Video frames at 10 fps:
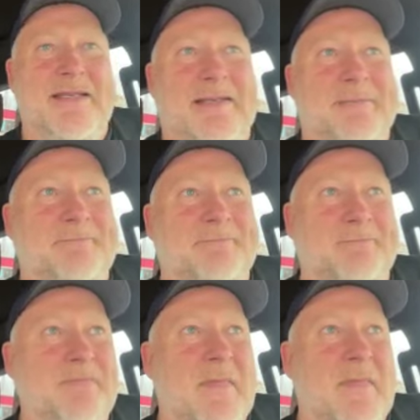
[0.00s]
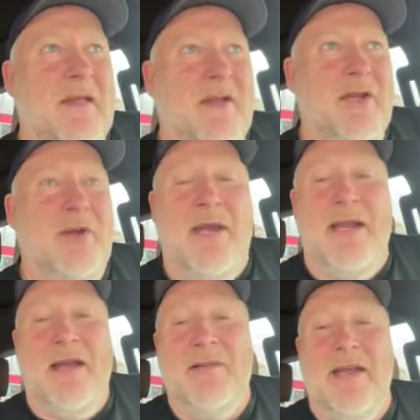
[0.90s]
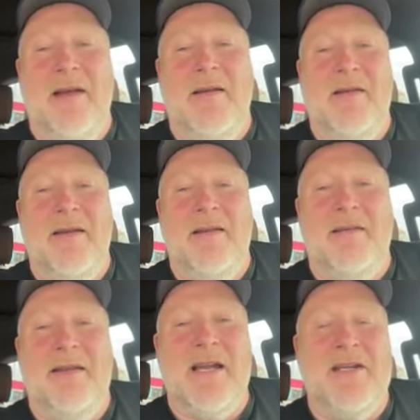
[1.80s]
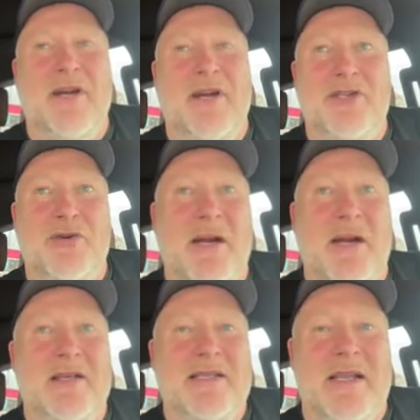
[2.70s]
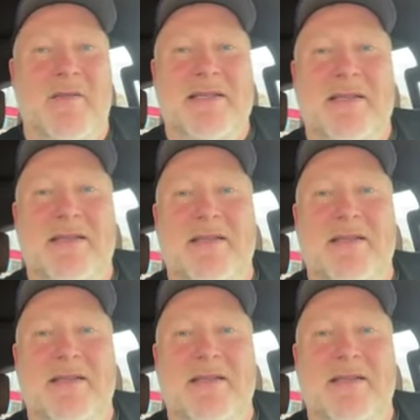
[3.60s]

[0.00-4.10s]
get out there and let's not try to trick ourselves